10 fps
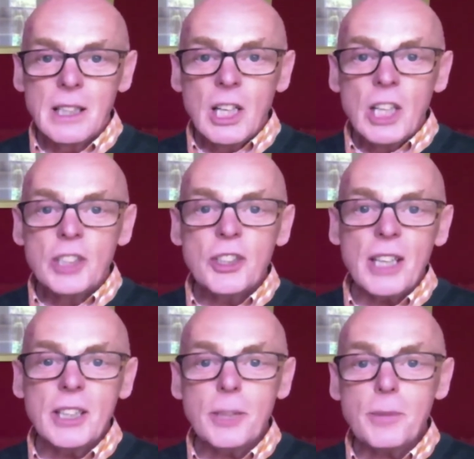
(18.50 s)
So a
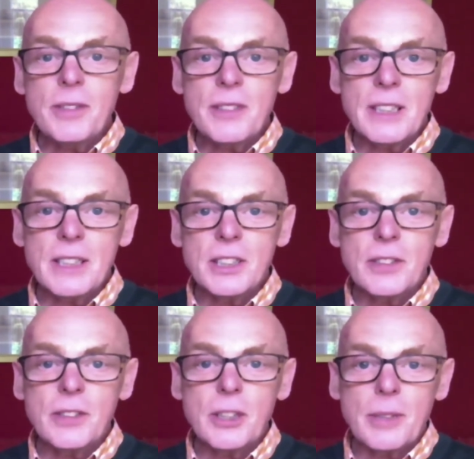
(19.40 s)
couple of things that have
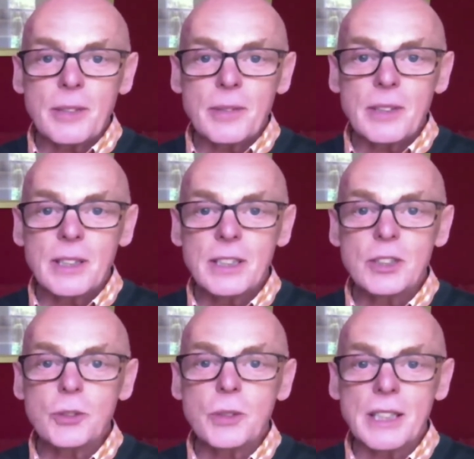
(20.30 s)
come up this
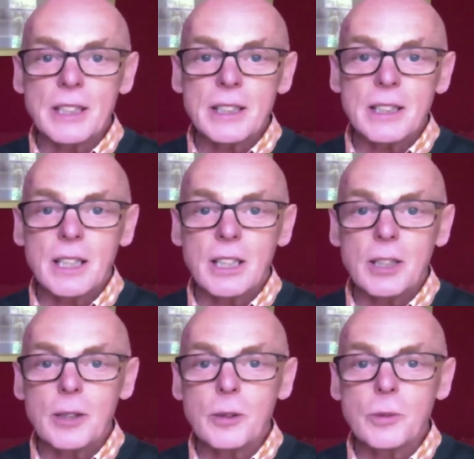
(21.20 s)
week,
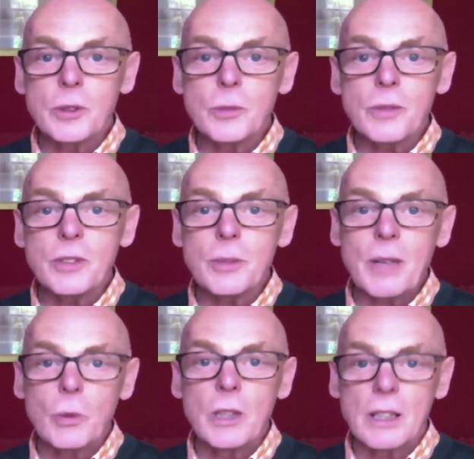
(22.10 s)
one was about
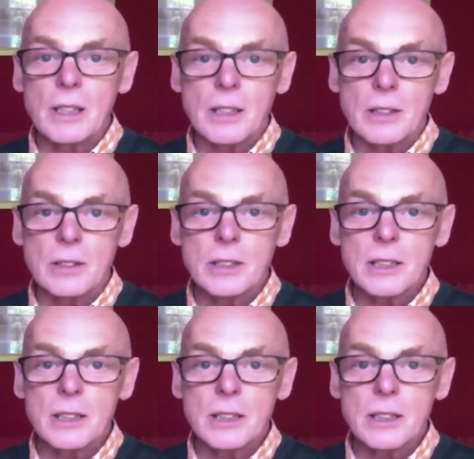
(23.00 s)
workload,